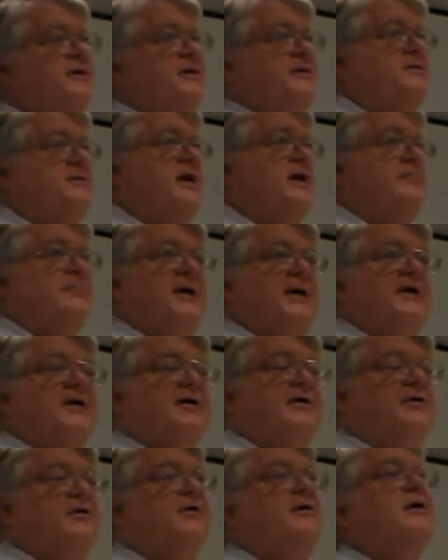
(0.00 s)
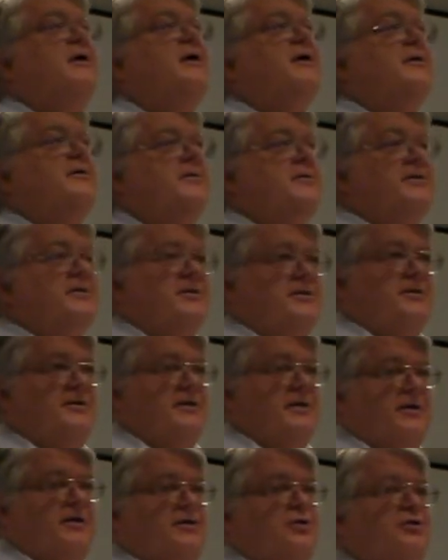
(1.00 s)
it's not made here.
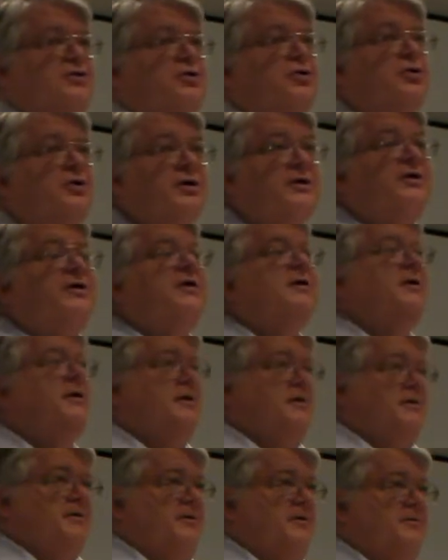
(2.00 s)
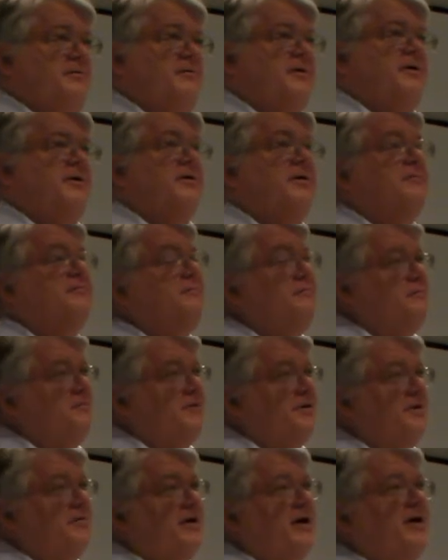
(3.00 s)
They should
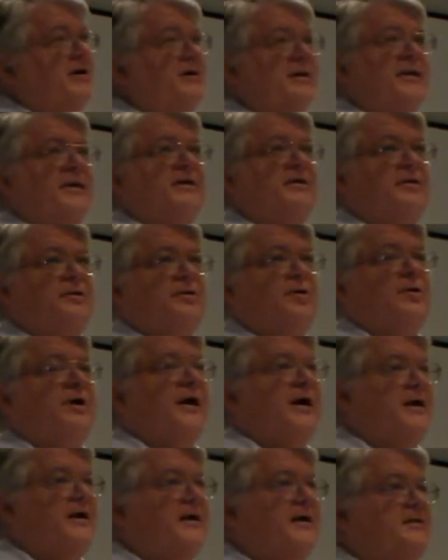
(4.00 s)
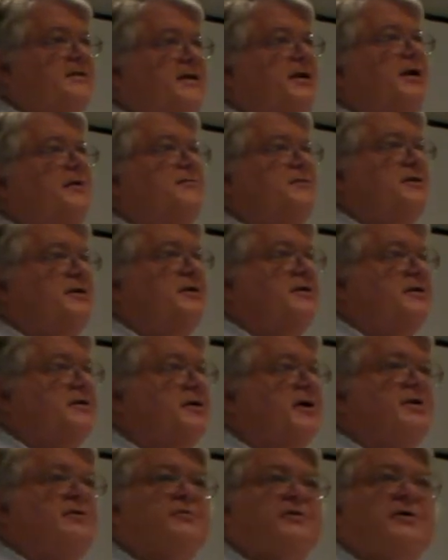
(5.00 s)
theoretically look at it as it comes into the
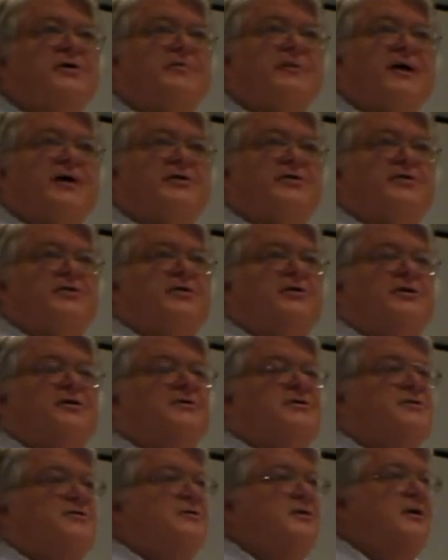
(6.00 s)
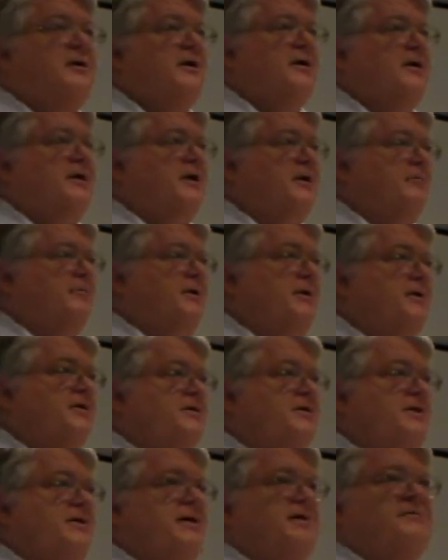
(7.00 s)
country to make sure it
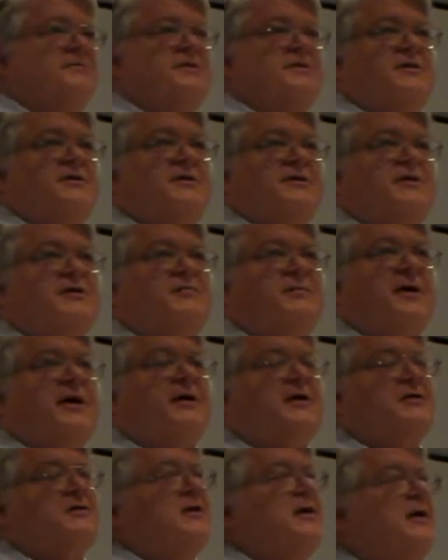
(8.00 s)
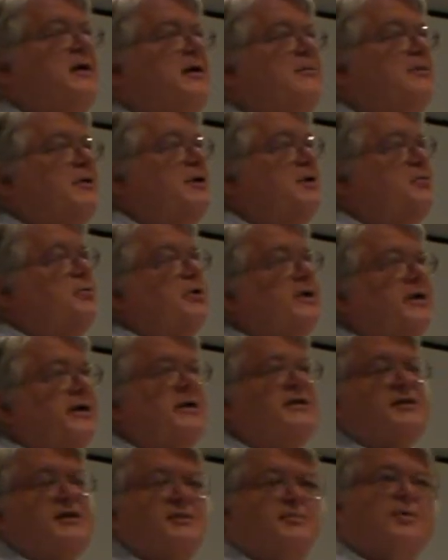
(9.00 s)
meets the FCC specs. But it's really
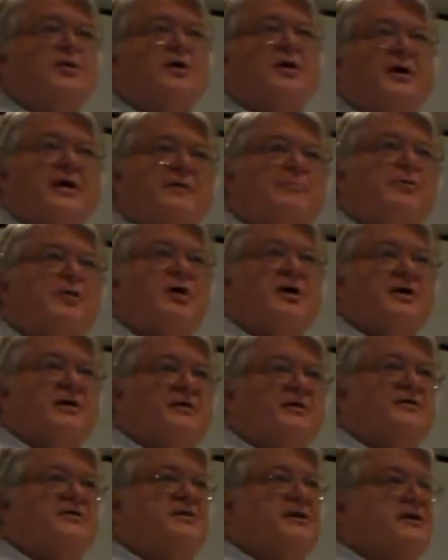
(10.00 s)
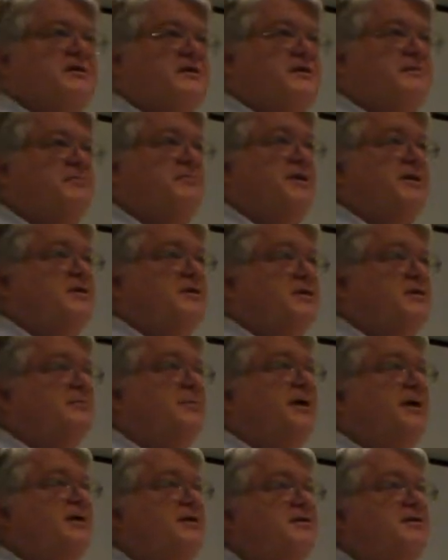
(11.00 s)
easy to put a label on it that says it meets the
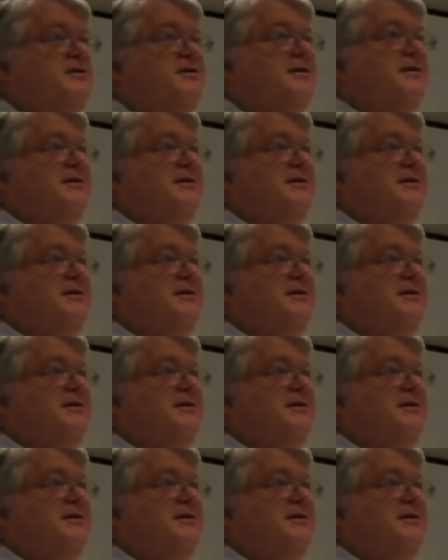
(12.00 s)
specs,